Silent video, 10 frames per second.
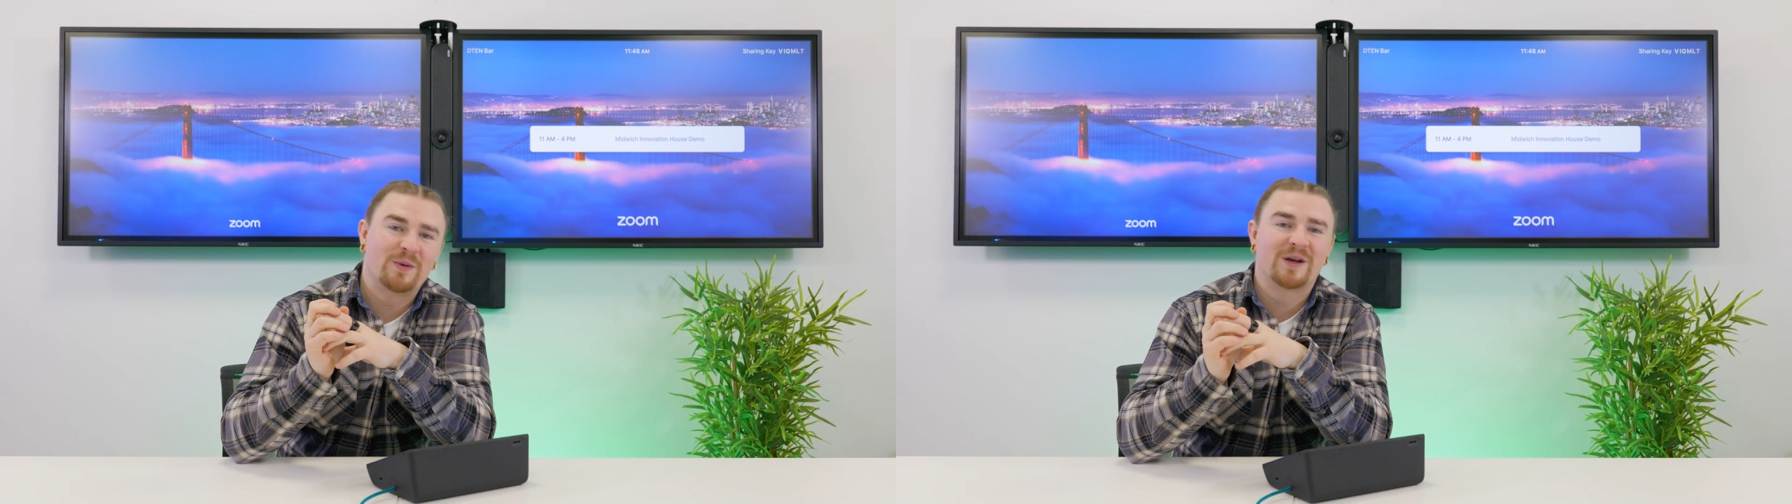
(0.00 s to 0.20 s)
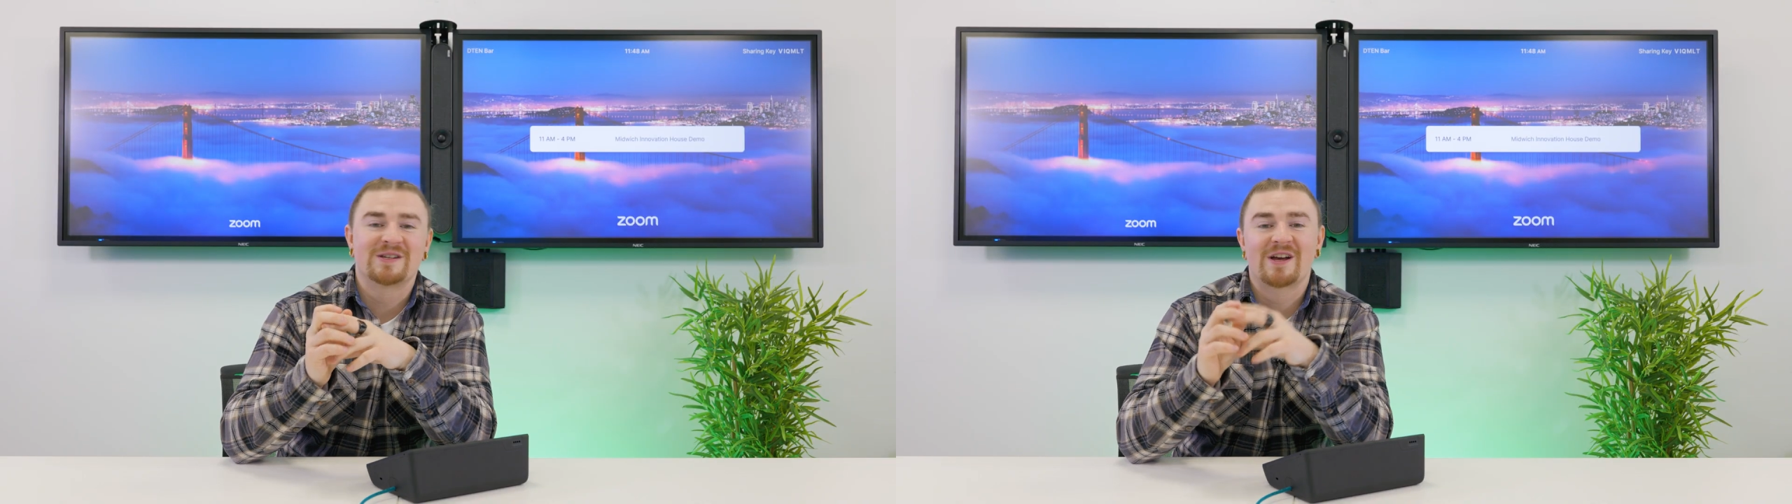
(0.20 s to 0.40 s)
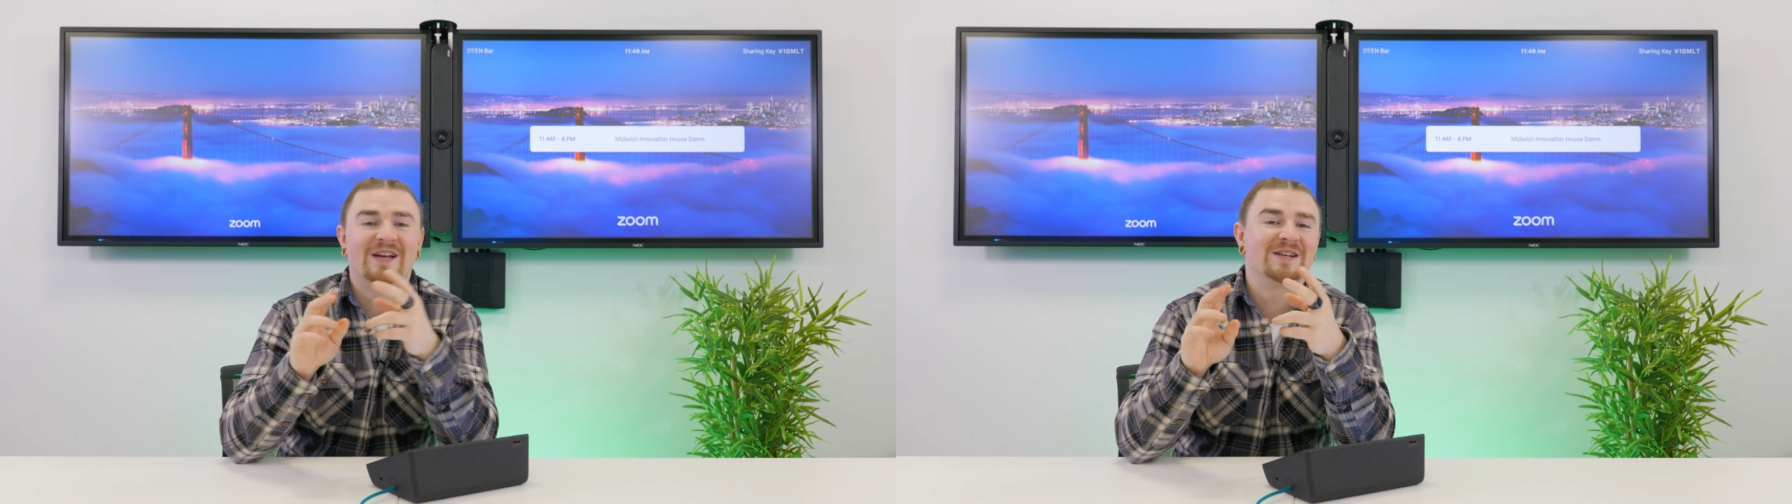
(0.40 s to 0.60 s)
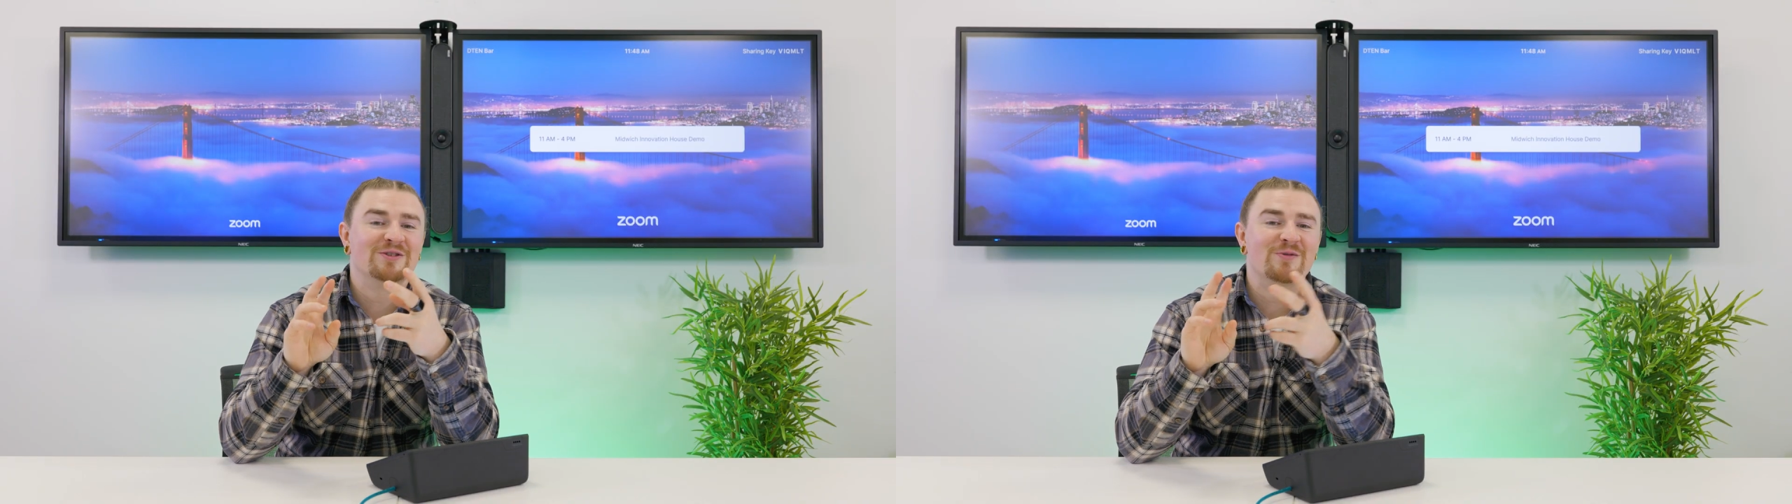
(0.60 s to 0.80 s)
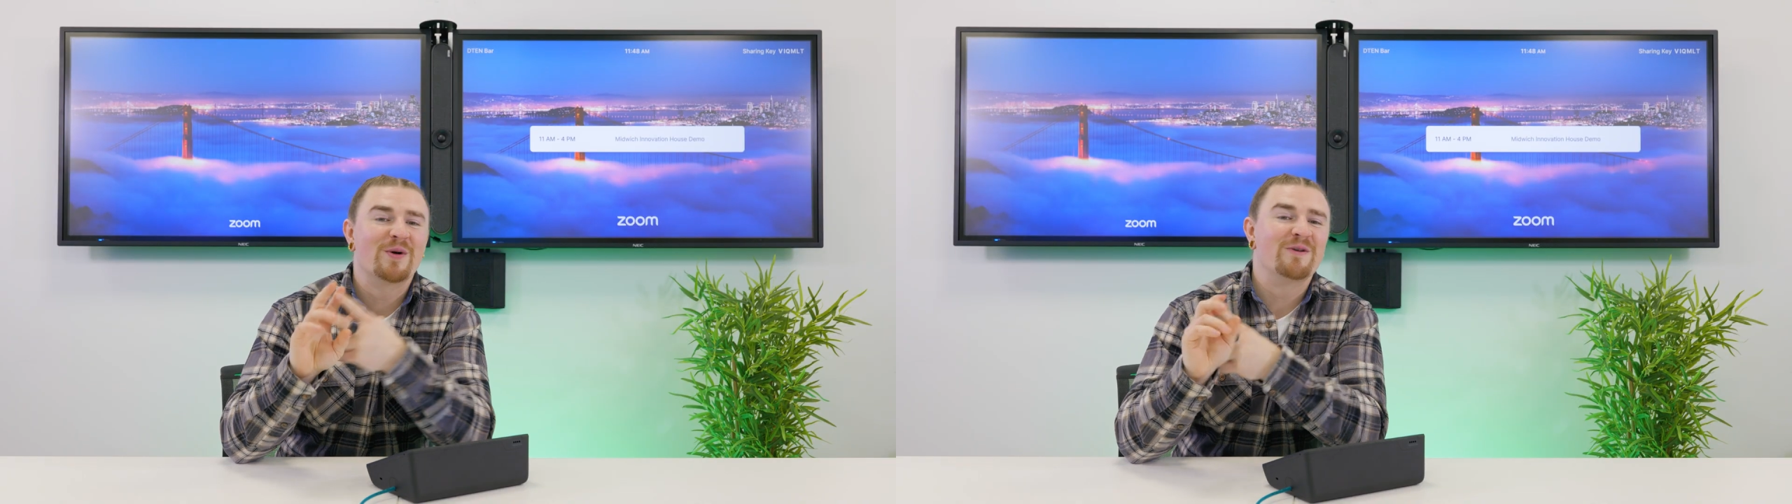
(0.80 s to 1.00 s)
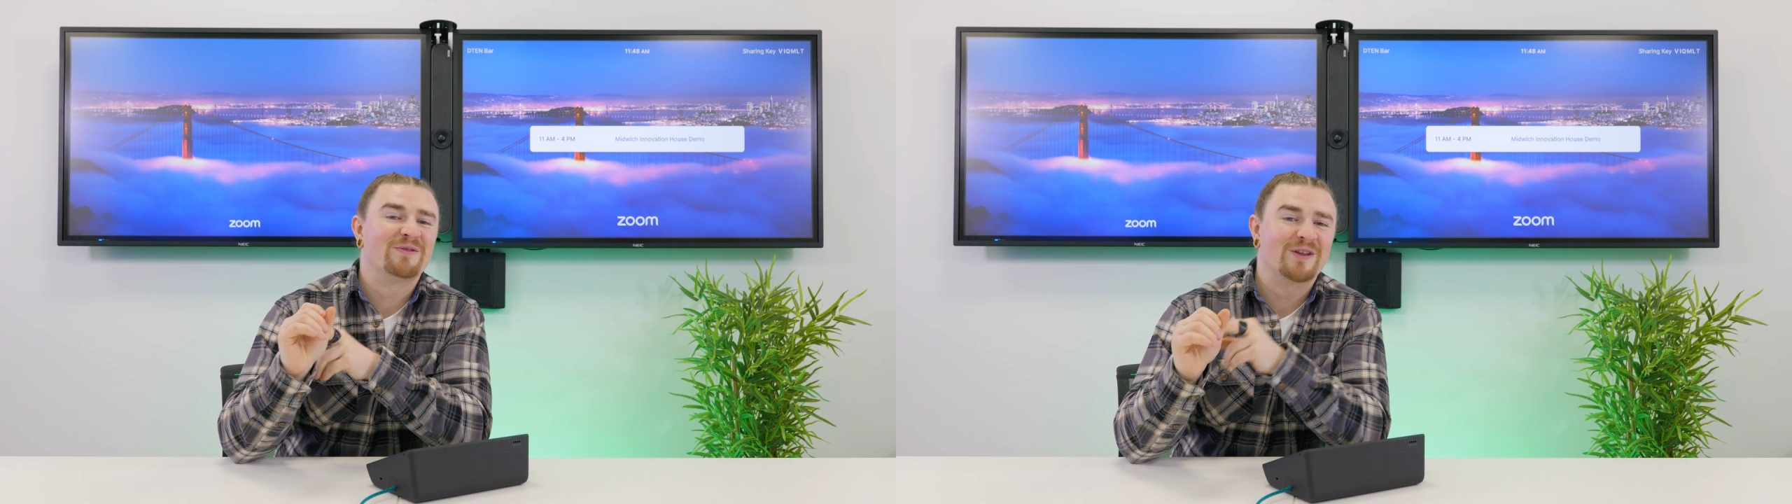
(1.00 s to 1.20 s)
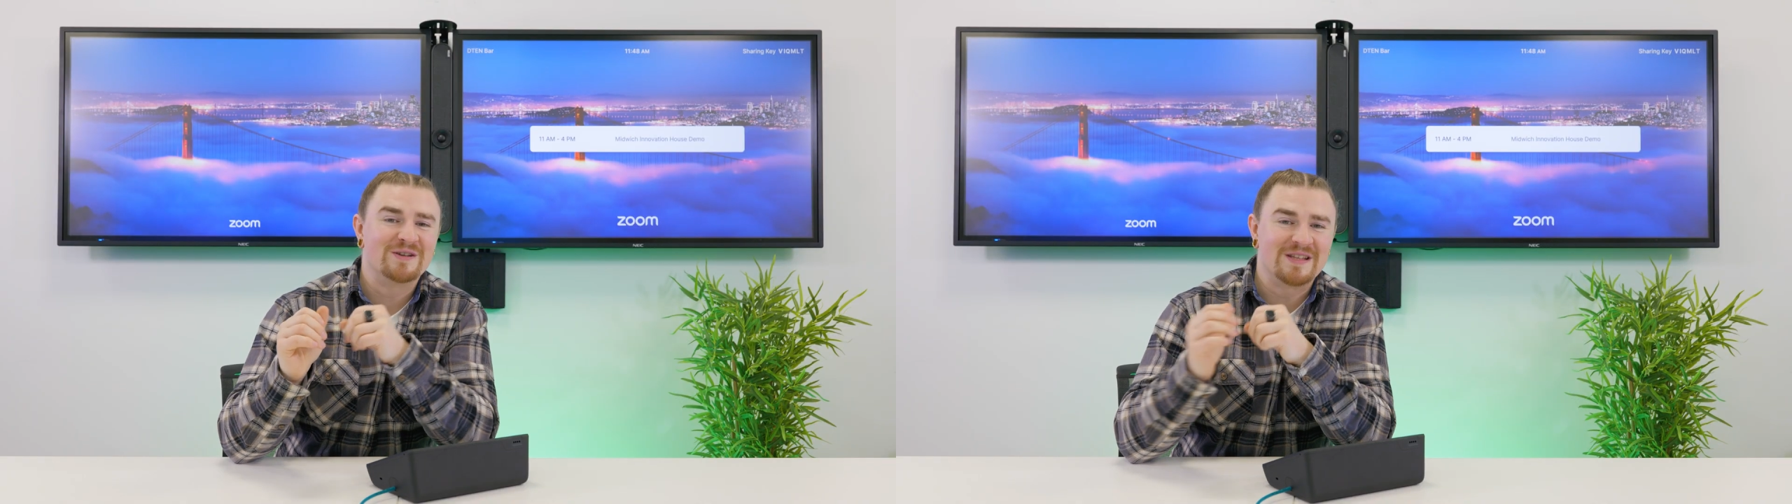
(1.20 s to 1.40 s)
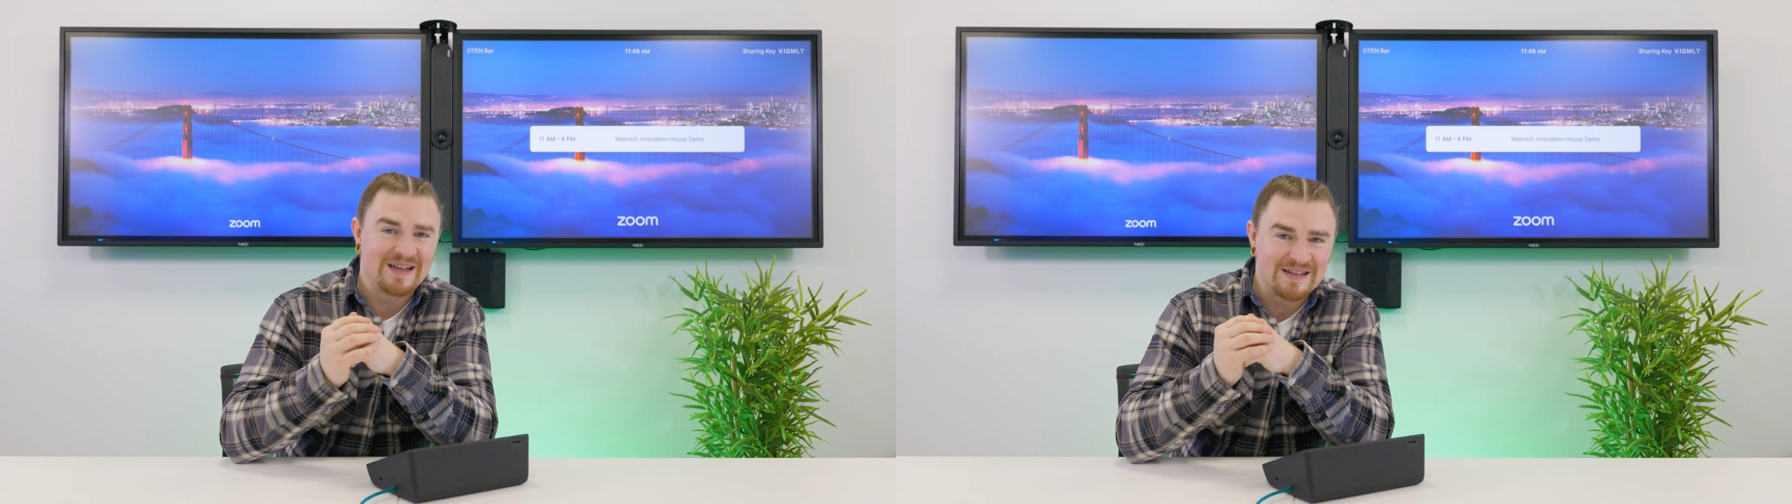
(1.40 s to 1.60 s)
because I can do both of
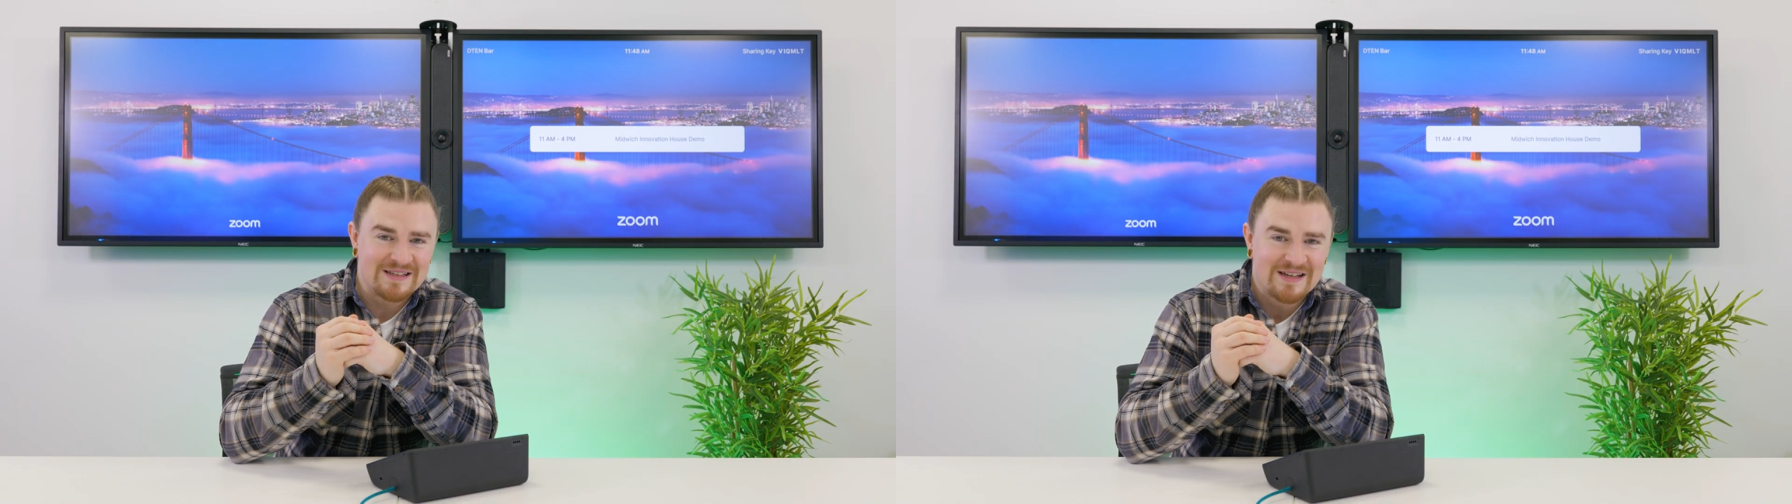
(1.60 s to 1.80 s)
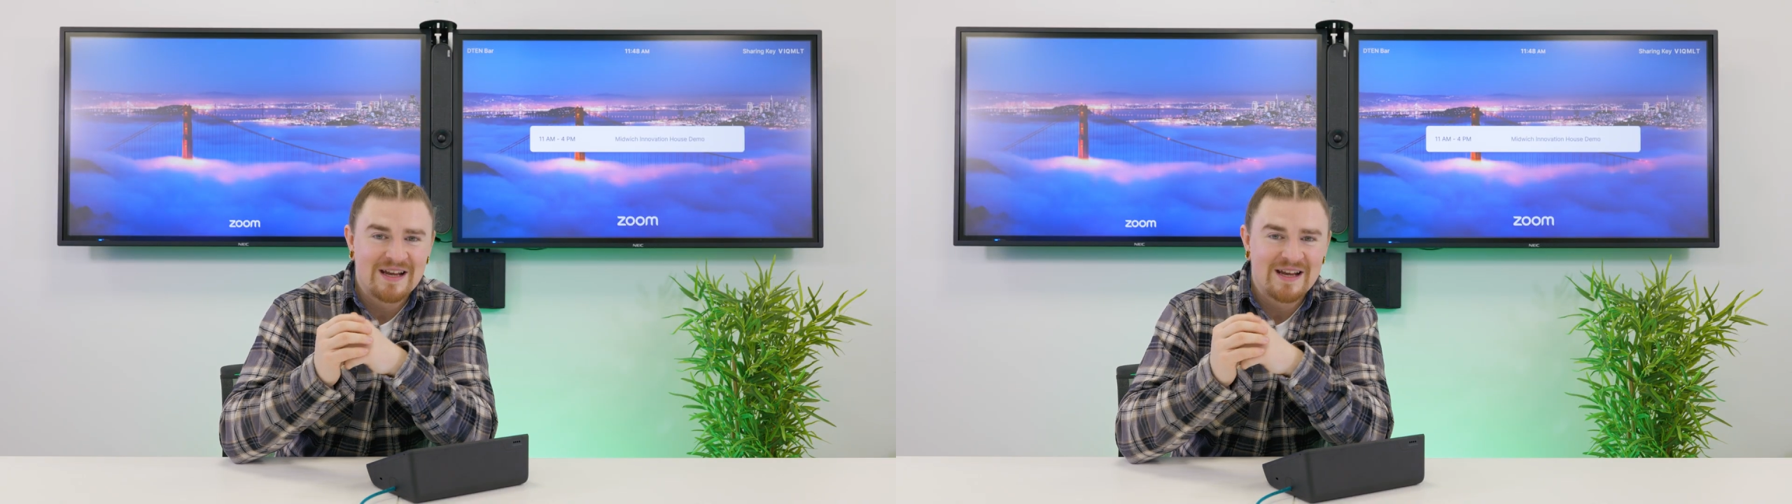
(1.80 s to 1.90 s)
those things.